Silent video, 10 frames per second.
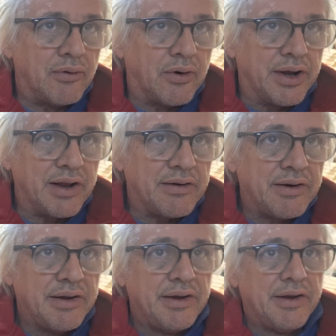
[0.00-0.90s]
rot in it.
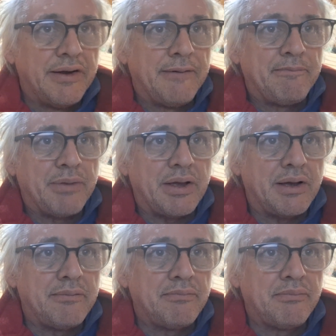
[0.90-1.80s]

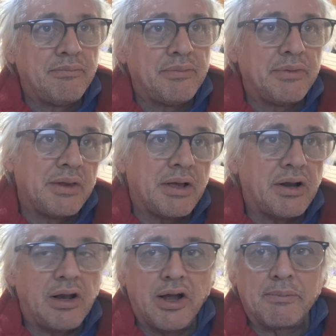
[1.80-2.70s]
And
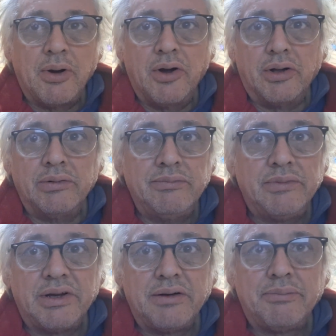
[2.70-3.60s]
I like Perl.
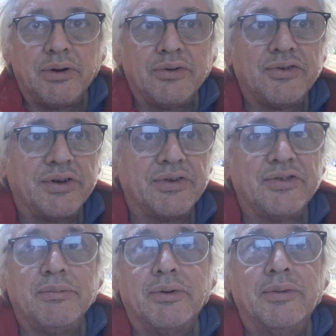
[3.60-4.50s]
You know, Perl's nice and
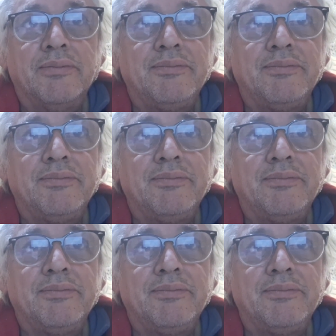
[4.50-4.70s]
simple.